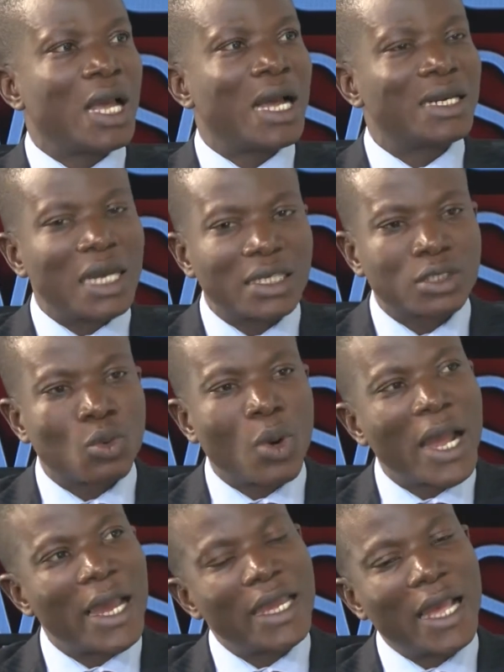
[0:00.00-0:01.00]
And that's
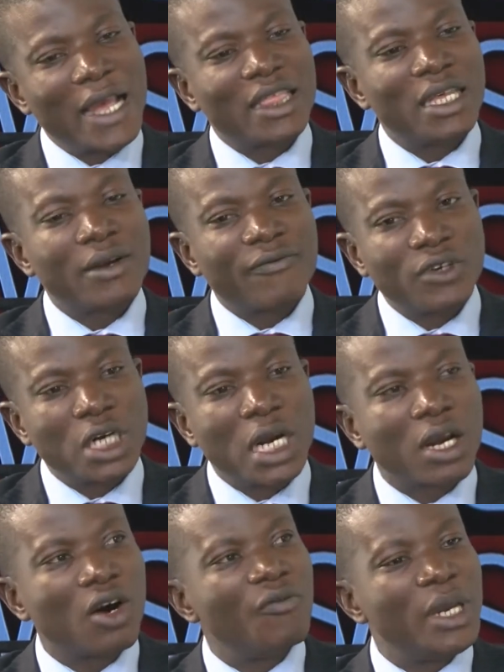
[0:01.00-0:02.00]
why I think
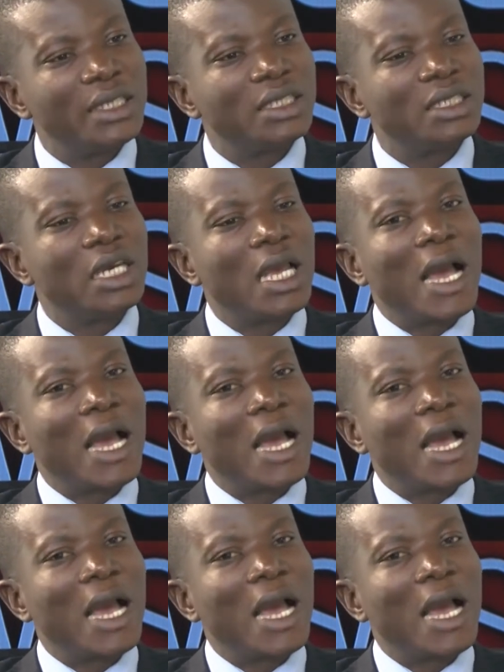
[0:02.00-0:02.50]
federal government